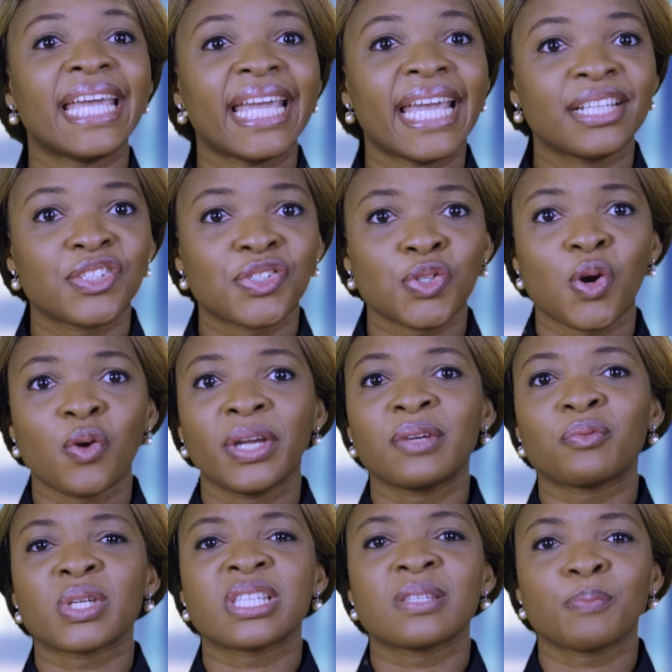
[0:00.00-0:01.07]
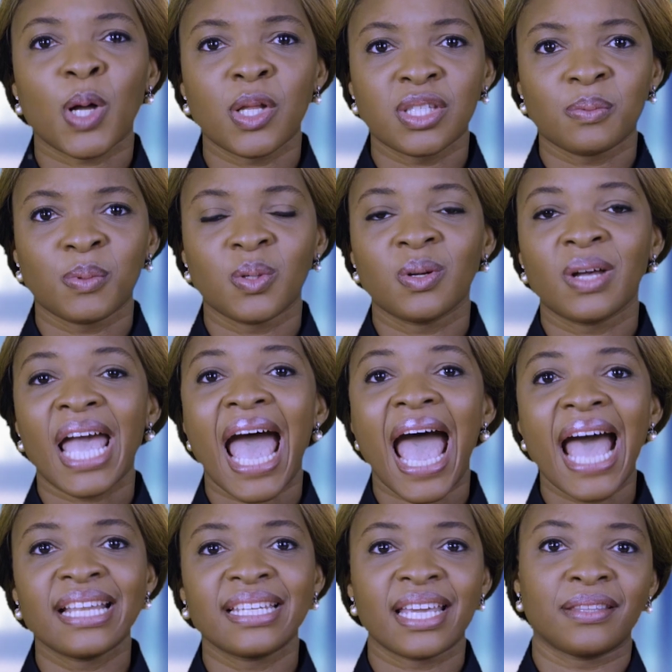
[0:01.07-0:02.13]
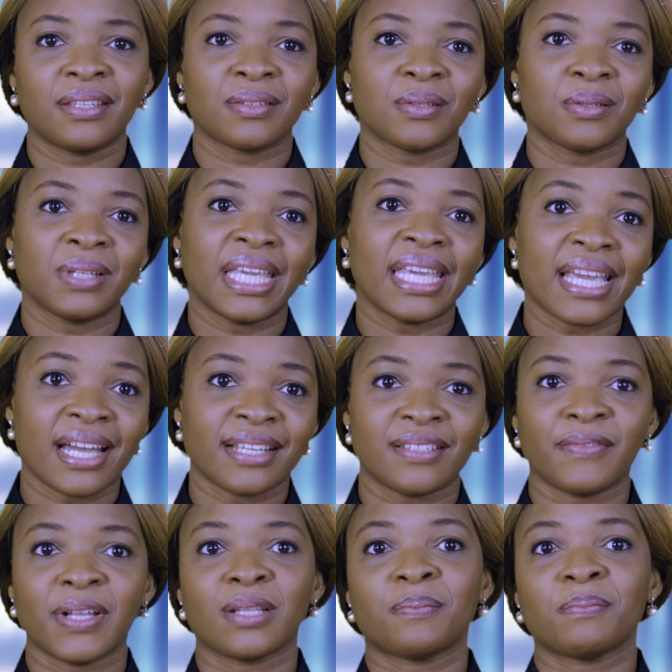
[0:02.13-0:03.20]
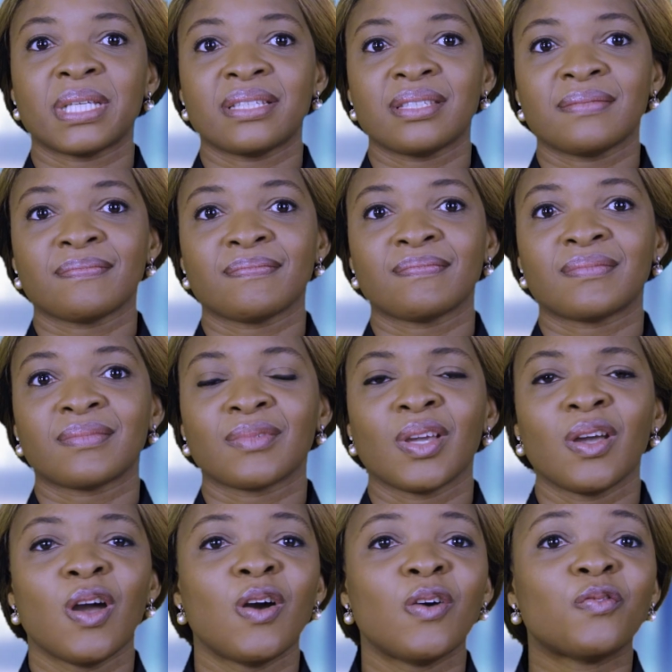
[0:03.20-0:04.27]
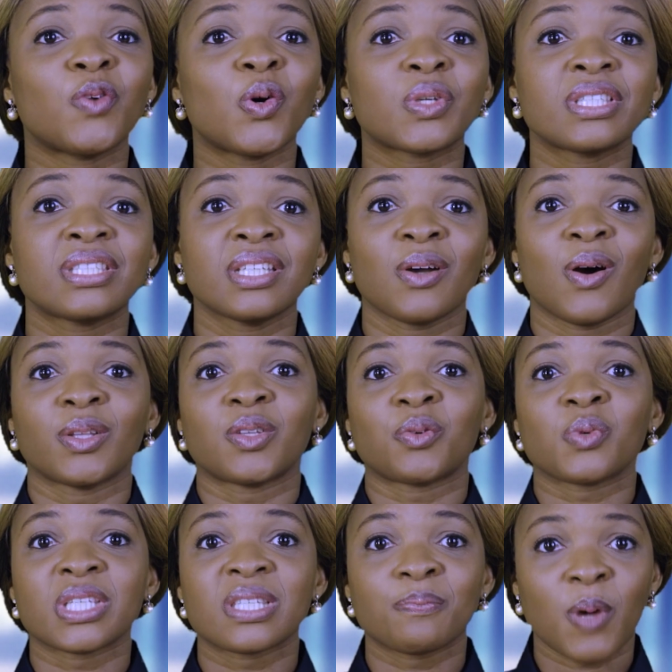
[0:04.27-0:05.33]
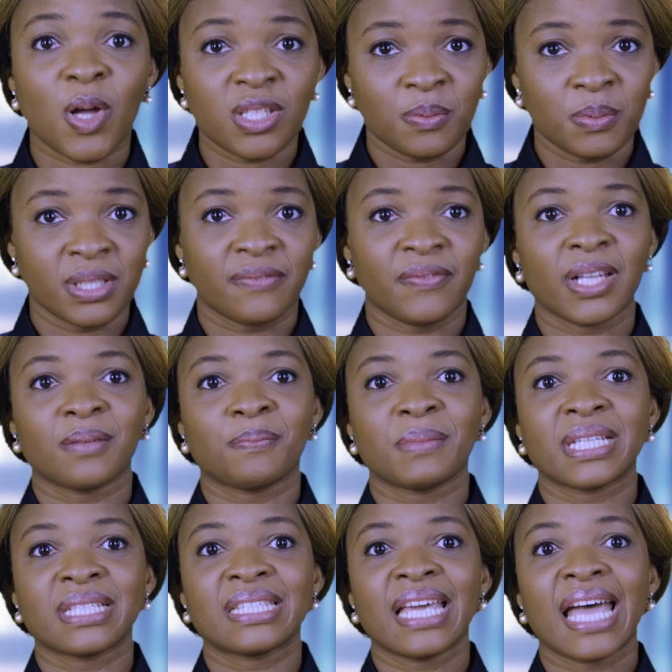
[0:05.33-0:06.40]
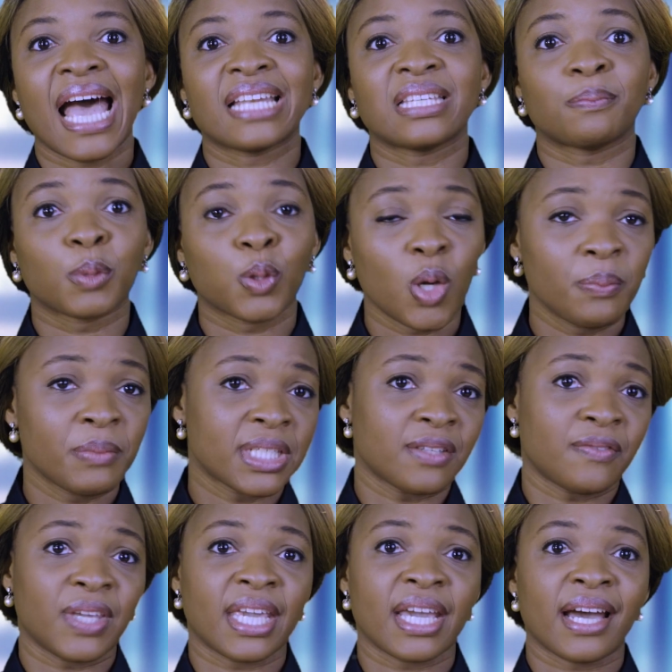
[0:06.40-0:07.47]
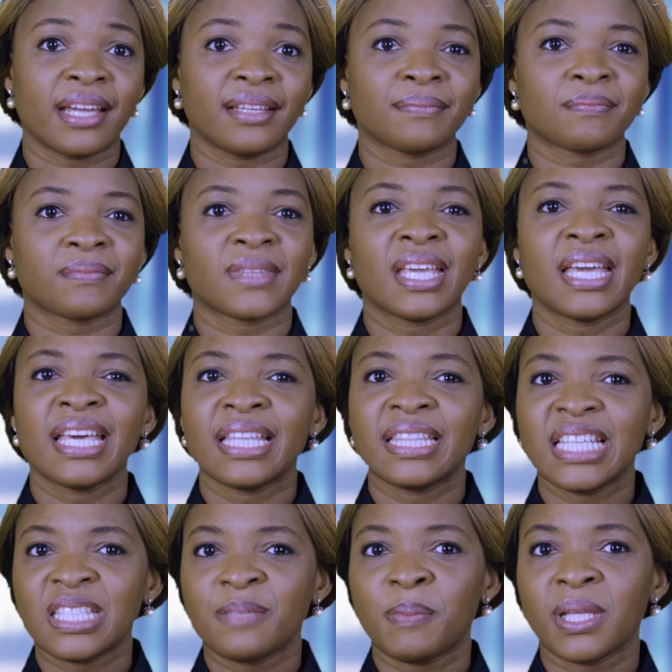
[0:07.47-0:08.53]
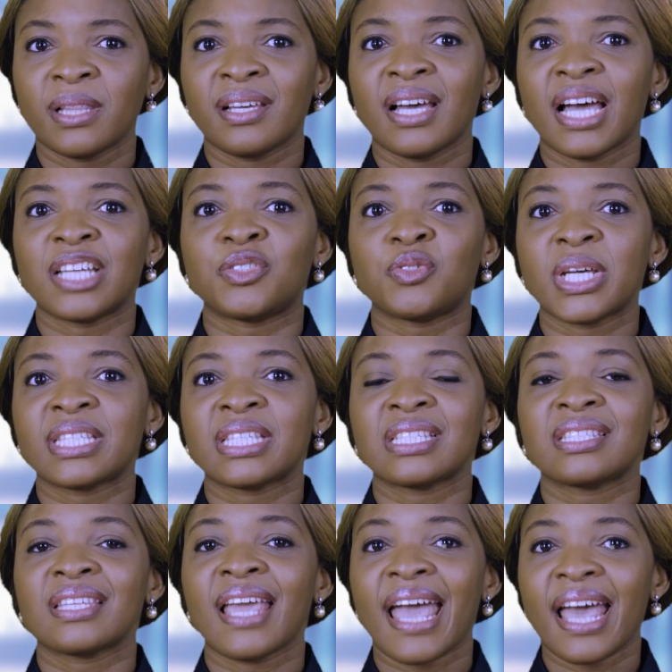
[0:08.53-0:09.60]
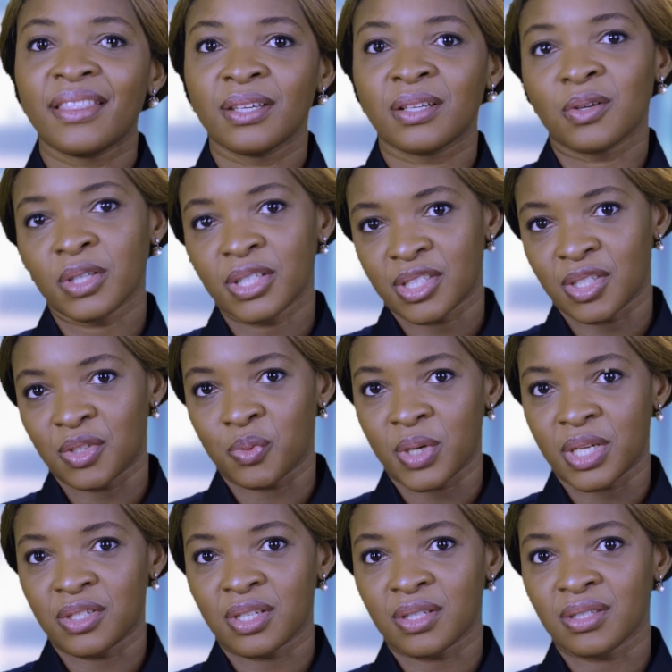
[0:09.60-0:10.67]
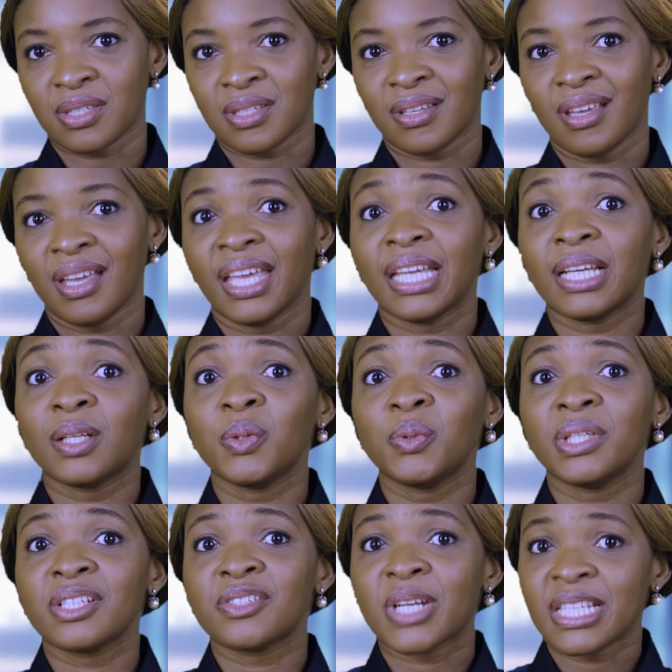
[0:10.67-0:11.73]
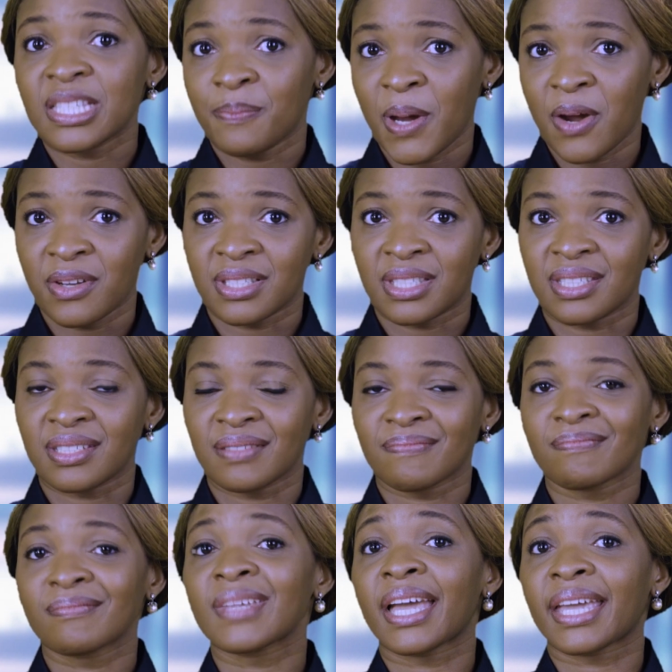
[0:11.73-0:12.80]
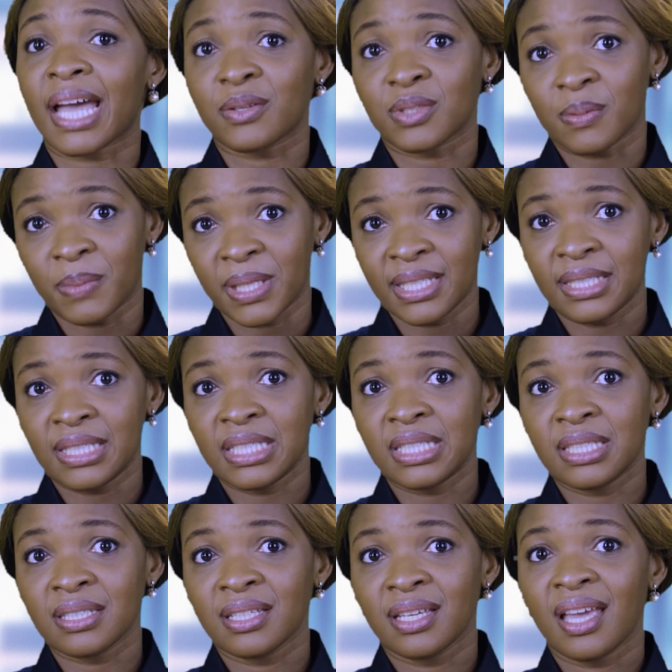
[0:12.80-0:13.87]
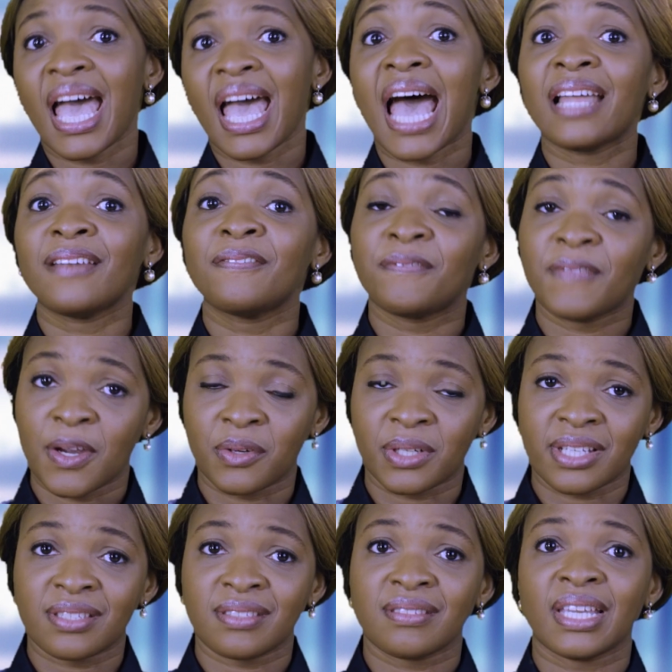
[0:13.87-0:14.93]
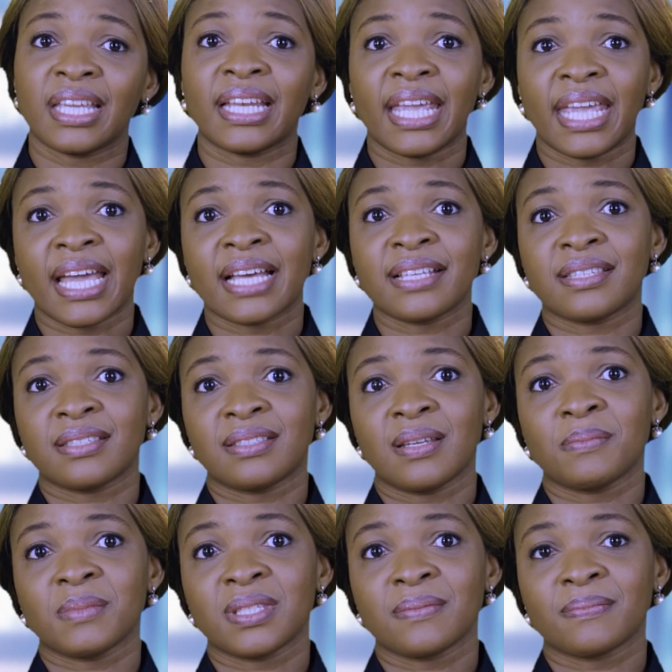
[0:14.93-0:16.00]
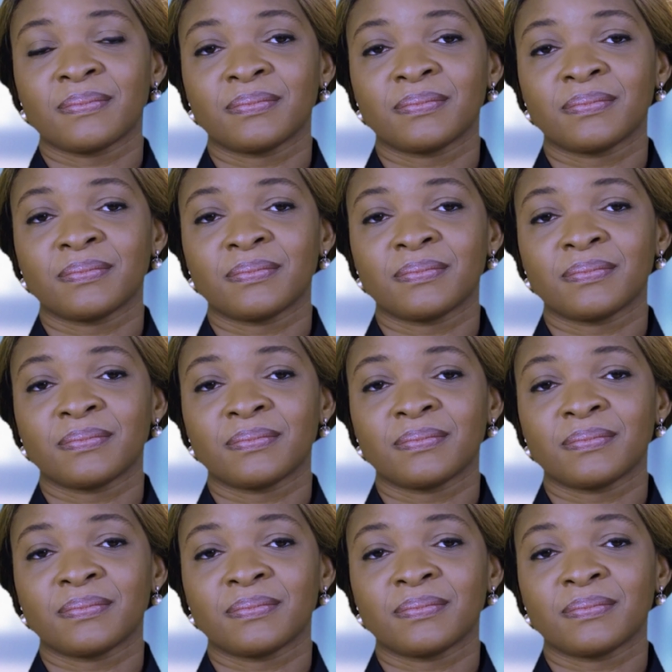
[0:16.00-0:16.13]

ensuring responsible and ethical AI development. Focusing on the responsible development and deployment of AI, this pillar addresses ethical considerations, including transparency, accountability, and fairness in AI systems.